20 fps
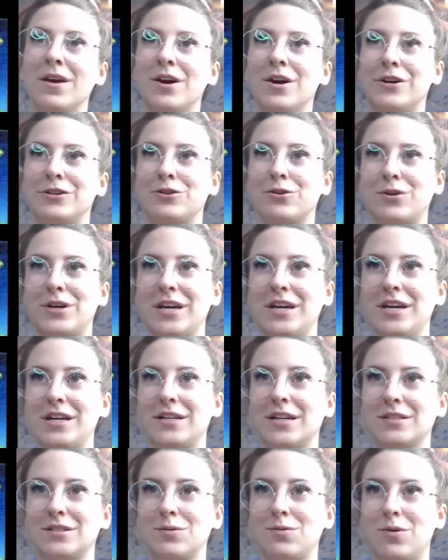So Kiki
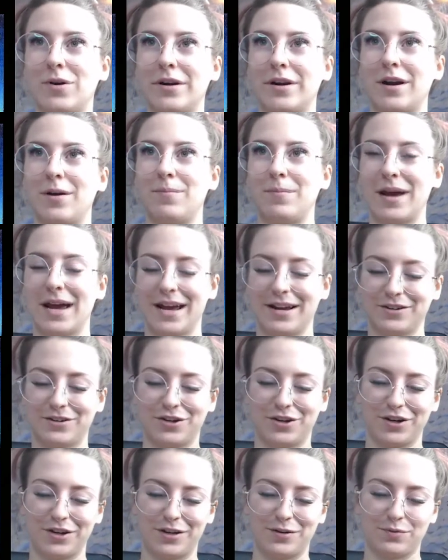doesn't want a man
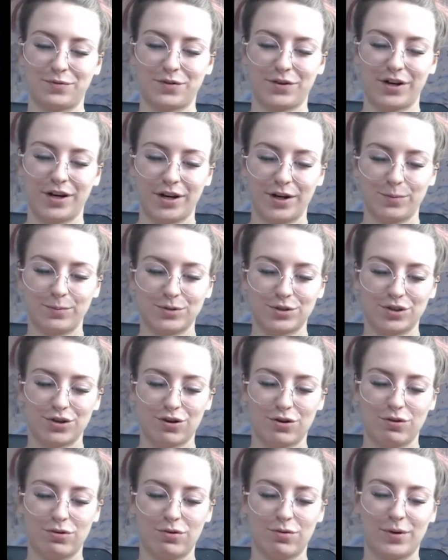cooking for him.
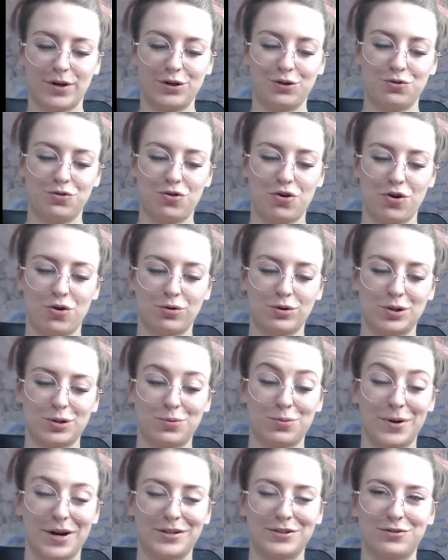So when you go to
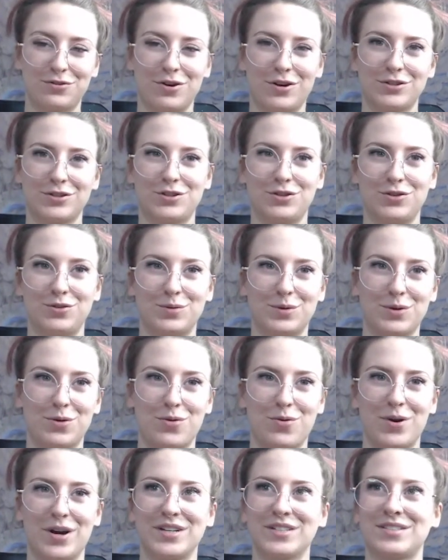restaurants, do you
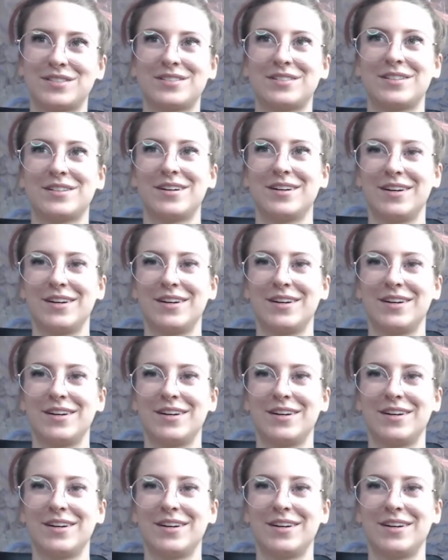request